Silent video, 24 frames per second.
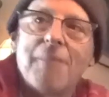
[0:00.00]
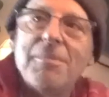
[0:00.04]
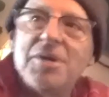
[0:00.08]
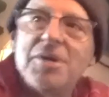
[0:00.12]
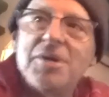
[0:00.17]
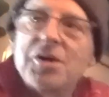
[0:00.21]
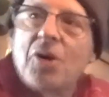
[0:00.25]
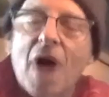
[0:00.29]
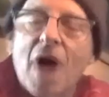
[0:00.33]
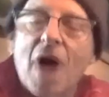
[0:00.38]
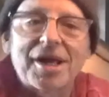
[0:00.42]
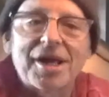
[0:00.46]

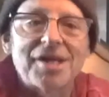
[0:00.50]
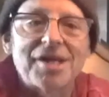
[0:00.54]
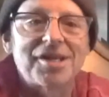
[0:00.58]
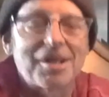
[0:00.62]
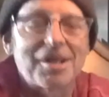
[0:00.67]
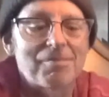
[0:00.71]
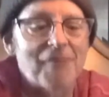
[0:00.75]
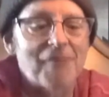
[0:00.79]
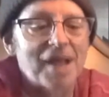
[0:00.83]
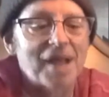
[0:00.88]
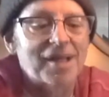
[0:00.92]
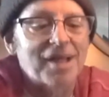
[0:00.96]
um, you know i
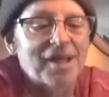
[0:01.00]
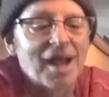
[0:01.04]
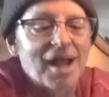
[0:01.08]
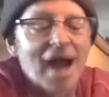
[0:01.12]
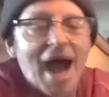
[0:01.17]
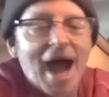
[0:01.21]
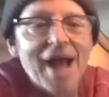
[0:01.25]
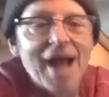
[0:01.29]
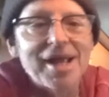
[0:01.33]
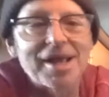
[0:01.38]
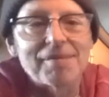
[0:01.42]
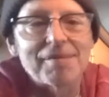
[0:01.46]
can get my
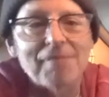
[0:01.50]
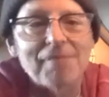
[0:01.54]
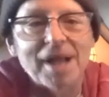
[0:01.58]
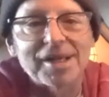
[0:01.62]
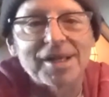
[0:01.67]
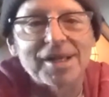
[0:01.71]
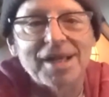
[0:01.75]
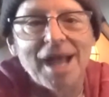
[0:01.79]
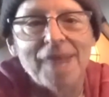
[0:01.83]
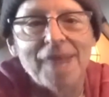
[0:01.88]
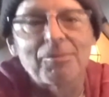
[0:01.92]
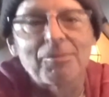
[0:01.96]
i can get
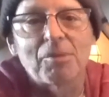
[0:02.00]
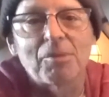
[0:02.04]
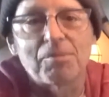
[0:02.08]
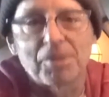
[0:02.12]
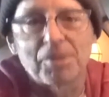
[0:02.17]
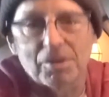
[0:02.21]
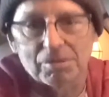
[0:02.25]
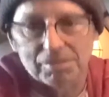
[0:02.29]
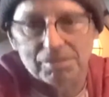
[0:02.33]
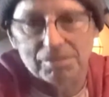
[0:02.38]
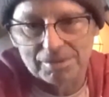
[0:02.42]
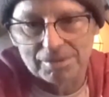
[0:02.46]
my
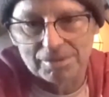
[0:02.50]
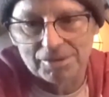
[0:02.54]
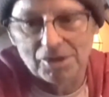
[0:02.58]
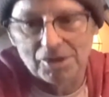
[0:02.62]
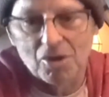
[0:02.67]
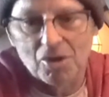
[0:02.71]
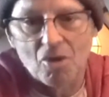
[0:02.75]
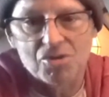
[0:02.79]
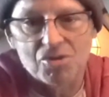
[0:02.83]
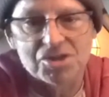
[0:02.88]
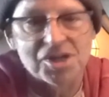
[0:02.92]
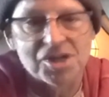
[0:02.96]
cable bill
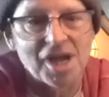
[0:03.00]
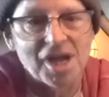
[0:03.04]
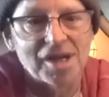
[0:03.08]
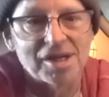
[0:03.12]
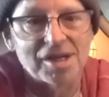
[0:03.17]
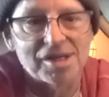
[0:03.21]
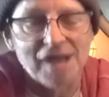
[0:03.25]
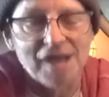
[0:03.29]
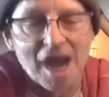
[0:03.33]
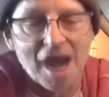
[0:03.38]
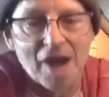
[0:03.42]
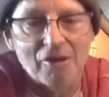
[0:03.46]

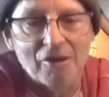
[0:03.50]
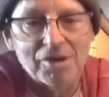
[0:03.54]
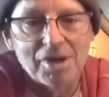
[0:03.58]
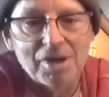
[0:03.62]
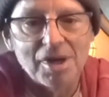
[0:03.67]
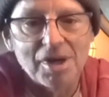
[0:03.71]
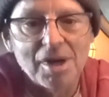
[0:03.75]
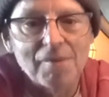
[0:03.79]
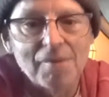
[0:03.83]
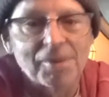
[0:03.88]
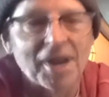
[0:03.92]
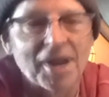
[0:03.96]
negotiated
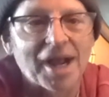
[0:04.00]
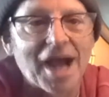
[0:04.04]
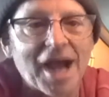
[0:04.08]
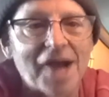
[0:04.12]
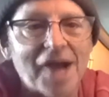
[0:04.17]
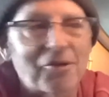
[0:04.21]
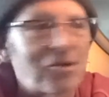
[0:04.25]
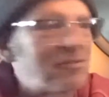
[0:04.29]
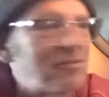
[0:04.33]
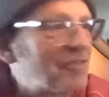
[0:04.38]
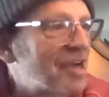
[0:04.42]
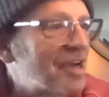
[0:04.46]
down but i
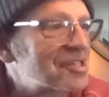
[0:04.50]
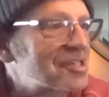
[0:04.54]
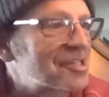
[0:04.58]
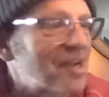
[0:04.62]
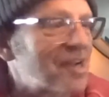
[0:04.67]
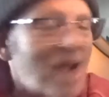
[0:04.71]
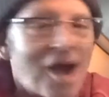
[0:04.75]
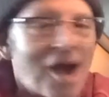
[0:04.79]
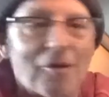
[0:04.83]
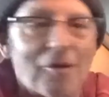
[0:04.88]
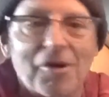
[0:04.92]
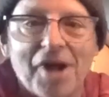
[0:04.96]
got to
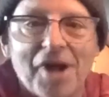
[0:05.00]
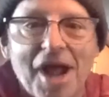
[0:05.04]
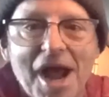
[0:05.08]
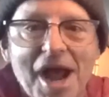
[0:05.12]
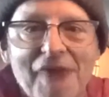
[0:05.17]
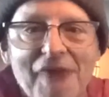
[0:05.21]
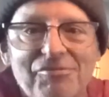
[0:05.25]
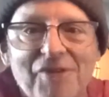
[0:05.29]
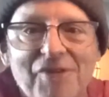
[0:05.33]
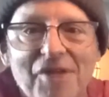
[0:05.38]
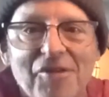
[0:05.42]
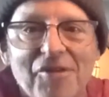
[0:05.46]
invest an hour and
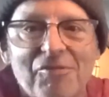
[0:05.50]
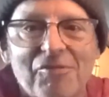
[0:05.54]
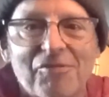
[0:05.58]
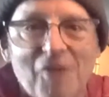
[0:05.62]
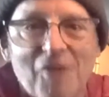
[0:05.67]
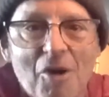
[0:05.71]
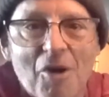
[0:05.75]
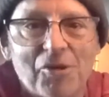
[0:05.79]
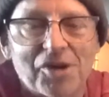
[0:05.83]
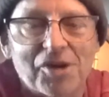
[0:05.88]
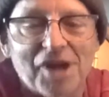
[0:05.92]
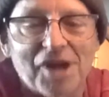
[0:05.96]
a half on
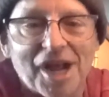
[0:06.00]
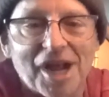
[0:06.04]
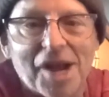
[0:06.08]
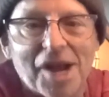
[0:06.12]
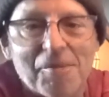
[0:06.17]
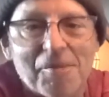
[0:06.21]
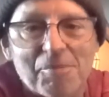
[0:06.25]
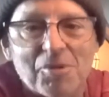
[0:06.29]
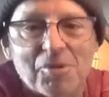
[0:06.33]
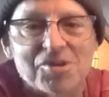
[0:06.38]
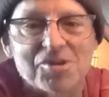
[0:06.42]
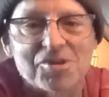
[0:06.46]
the phone and
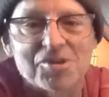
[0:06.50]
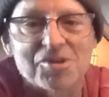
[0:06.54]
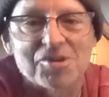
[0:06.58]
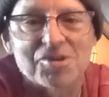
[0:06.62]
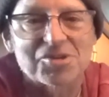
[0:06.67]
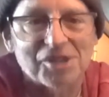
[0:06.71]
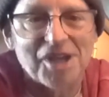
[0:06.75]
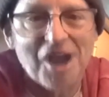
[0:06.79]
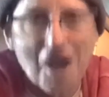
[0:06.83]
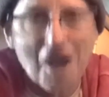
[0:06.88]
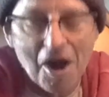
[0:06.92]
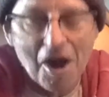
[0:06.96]
i got to push
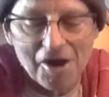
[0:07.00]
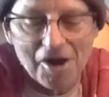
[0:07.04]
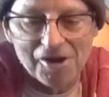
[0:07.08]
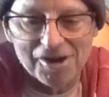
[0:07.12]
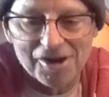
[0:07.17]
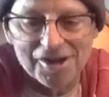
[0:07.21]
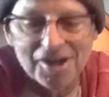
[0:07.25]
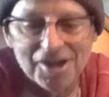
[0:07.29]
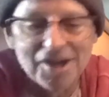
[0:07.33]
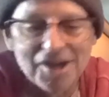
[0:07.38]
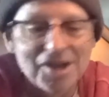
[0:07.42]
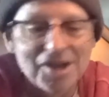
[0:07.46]
really